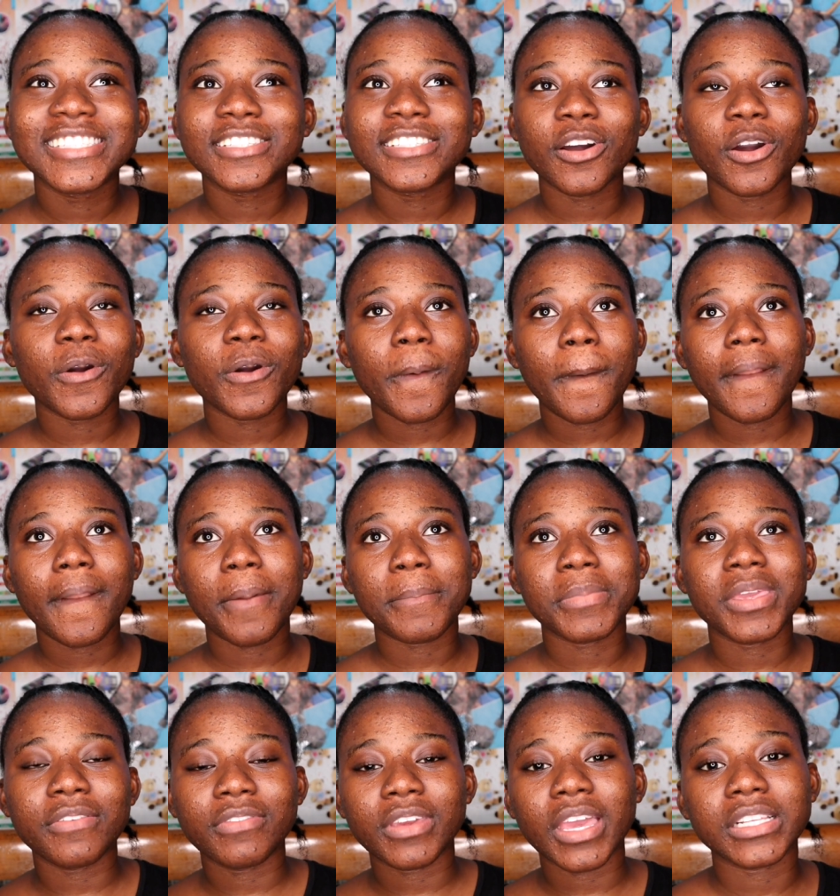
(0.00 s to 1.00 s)
so let
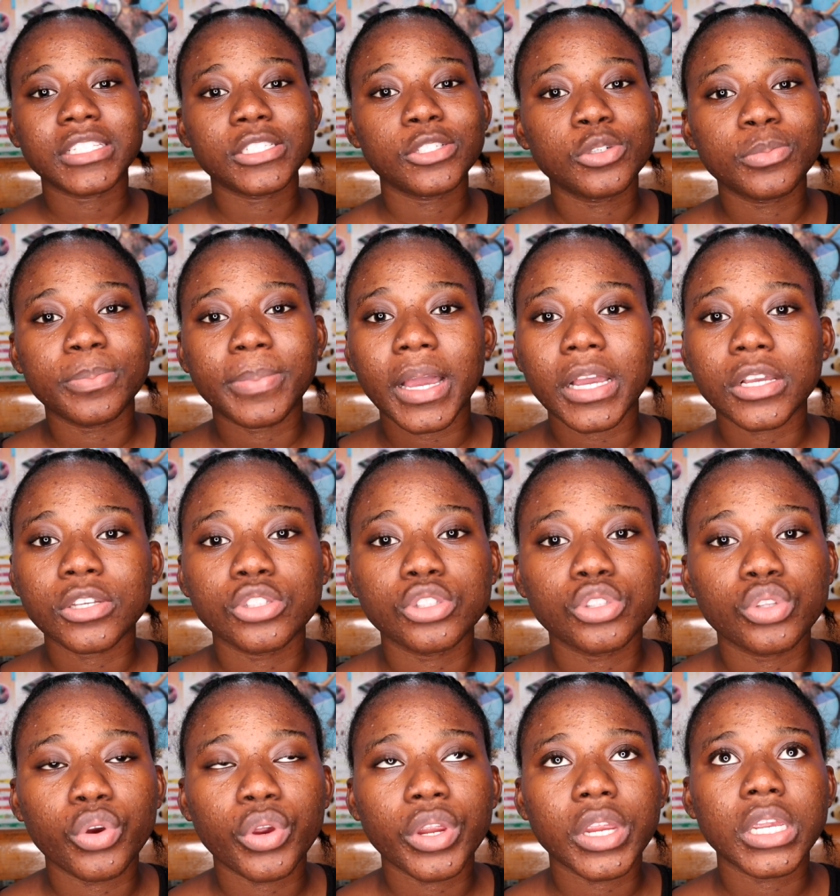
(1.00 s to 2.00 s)
me give you guys a little
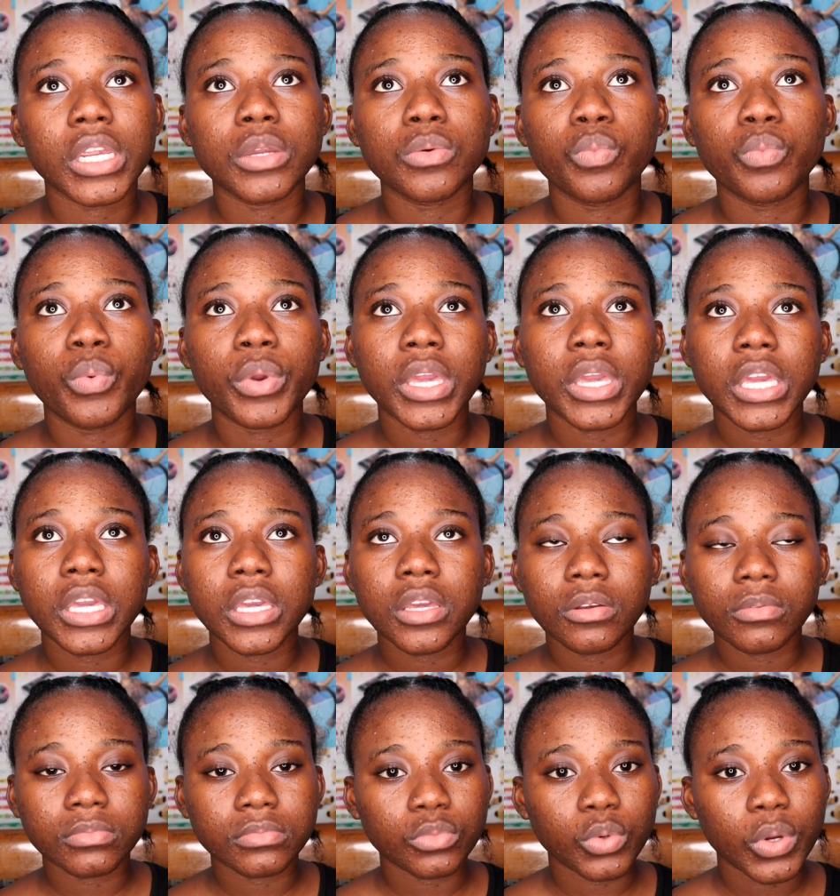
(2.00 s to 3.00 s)
backstory.
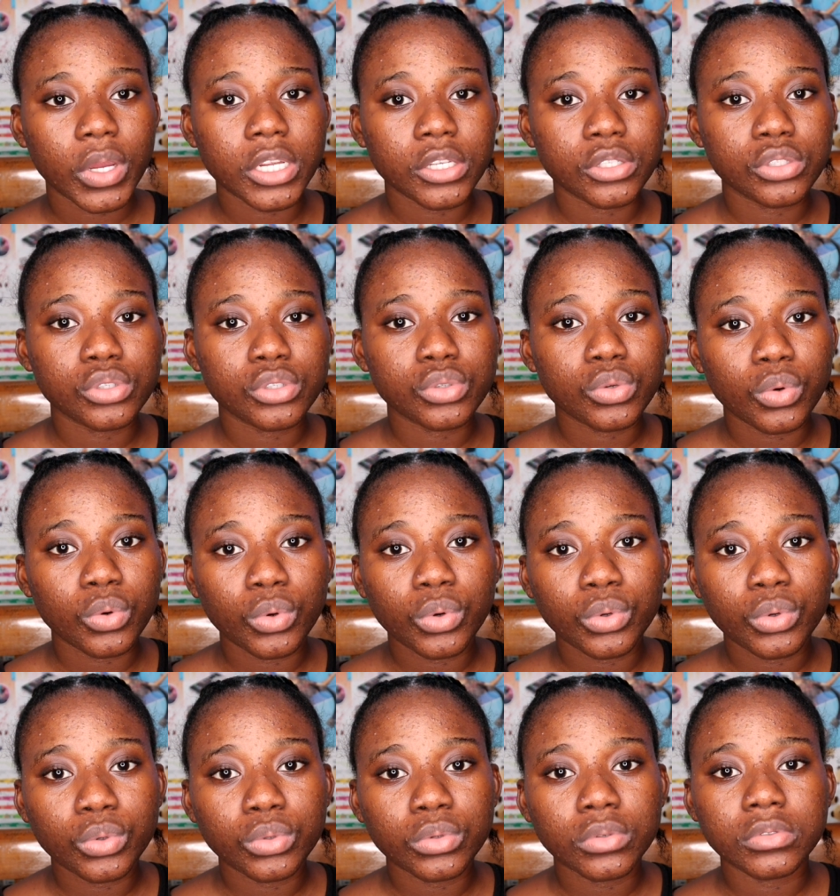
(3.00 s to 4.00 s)
We were in
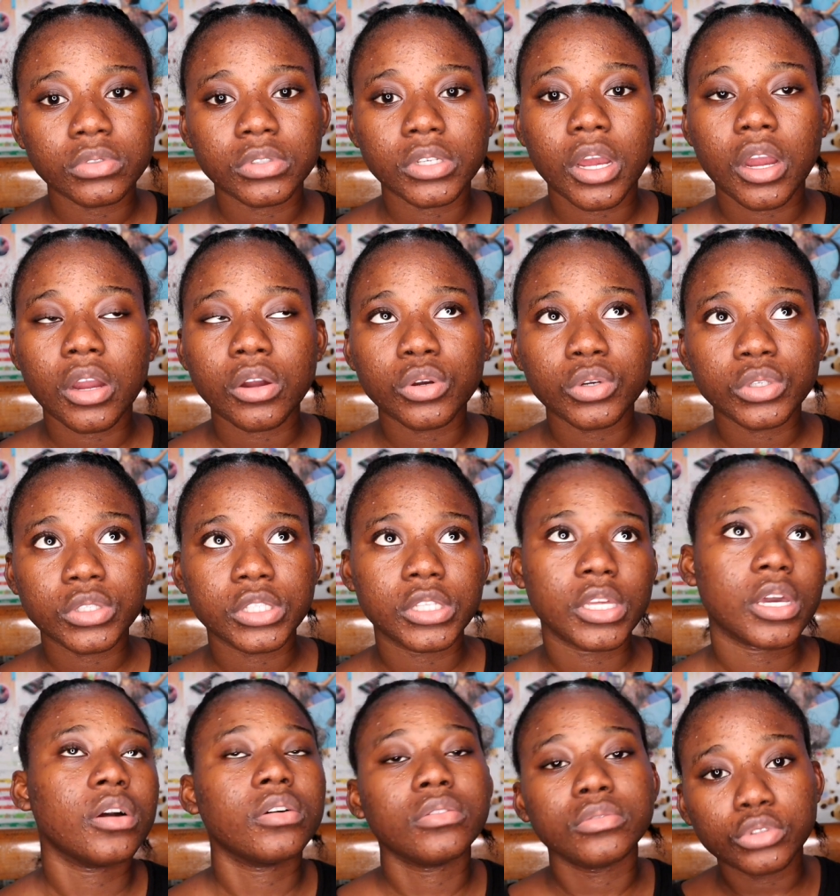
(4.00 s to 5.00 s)
school in our
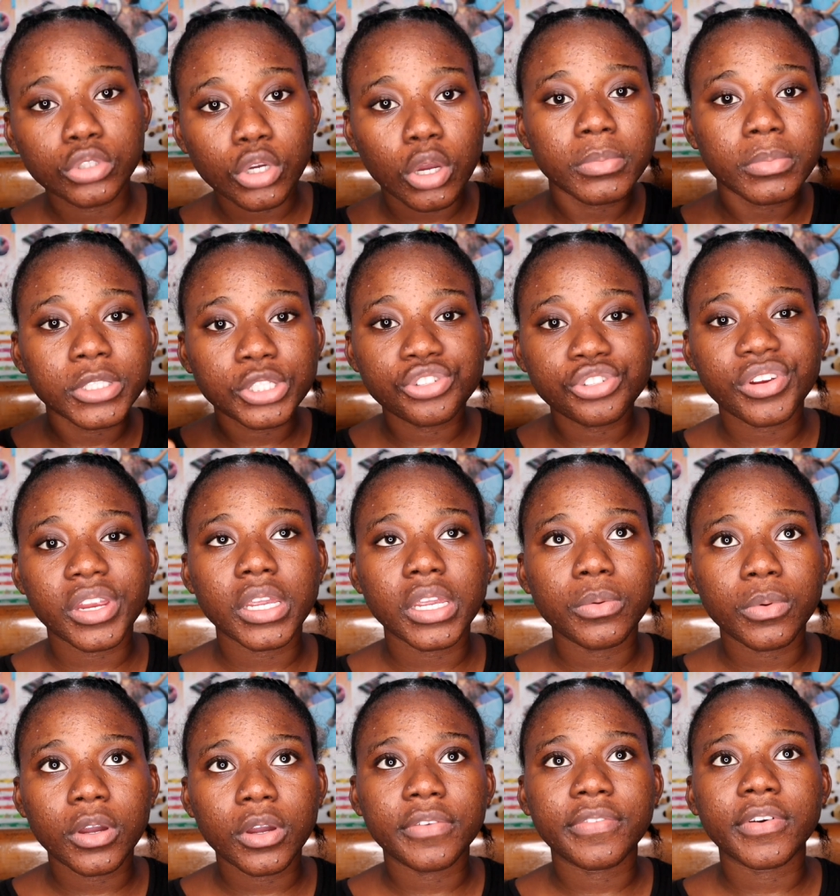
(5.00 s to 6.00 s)
hostel, dormitory,
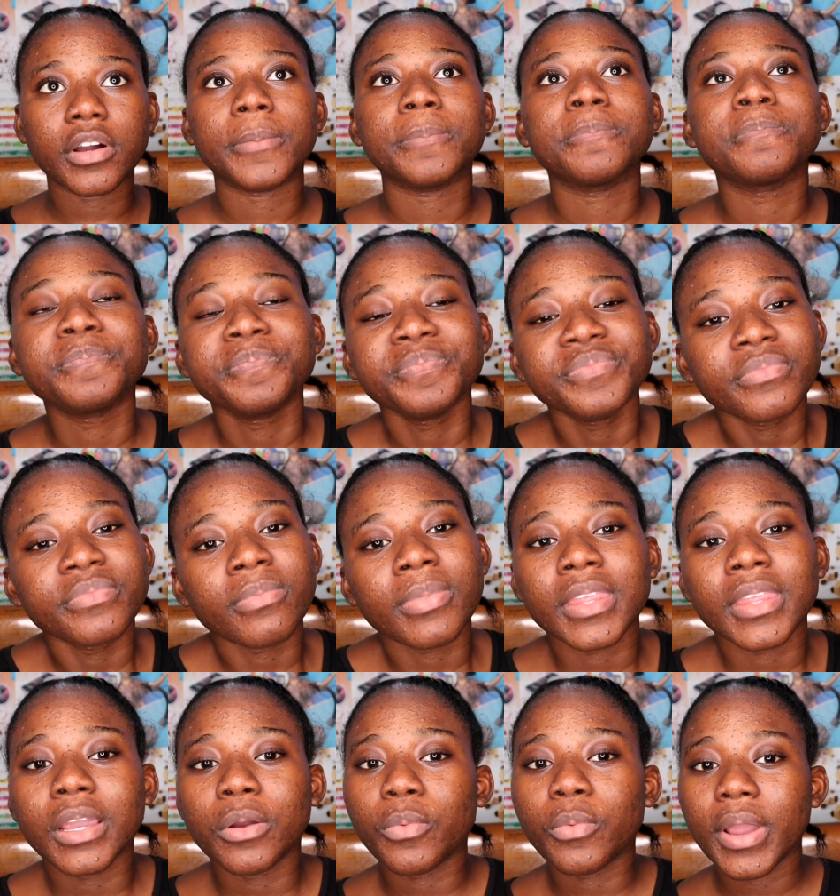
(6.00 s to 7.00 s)
whatever
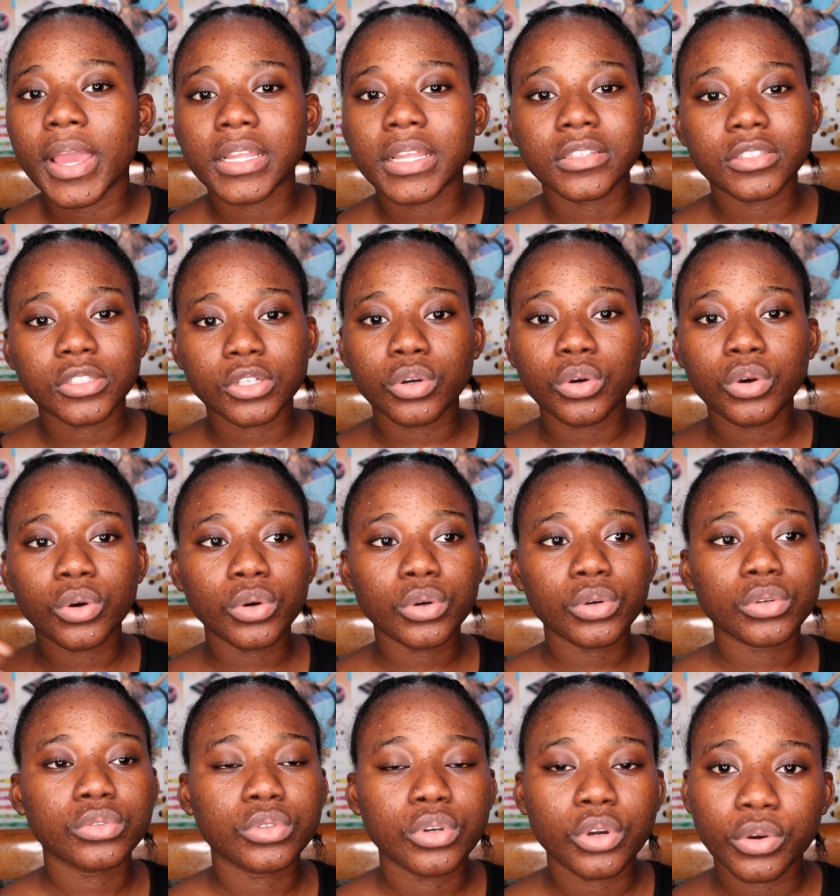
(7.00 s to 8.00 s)
when the
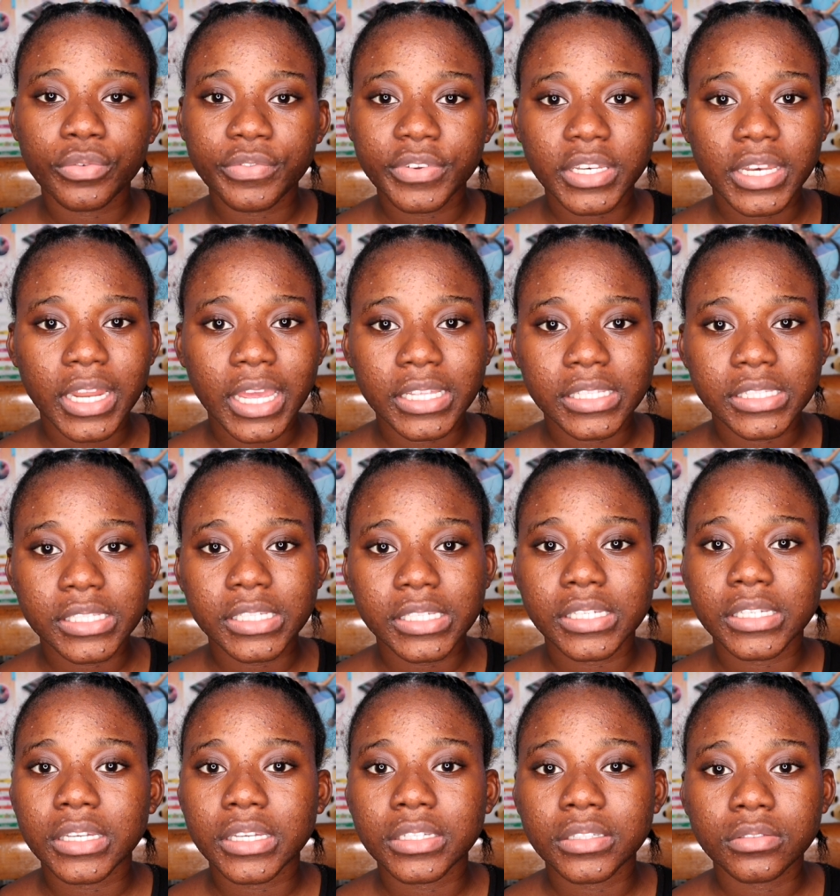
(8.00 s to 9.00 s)
whole COVID
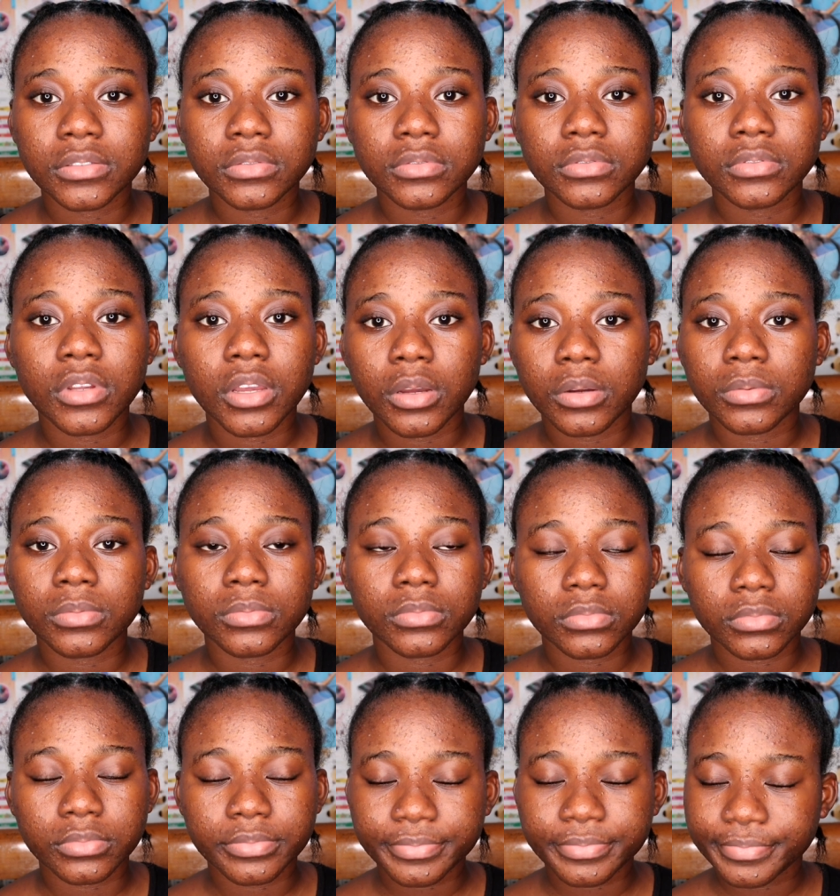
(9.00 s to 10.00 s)
19
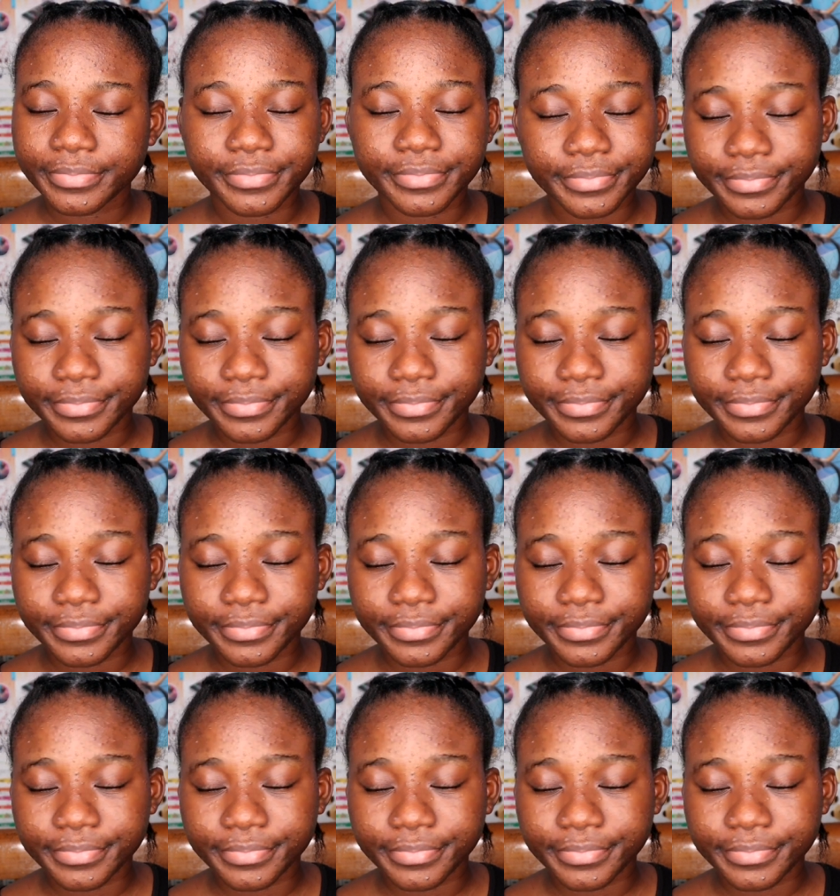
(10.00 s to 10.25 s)
um,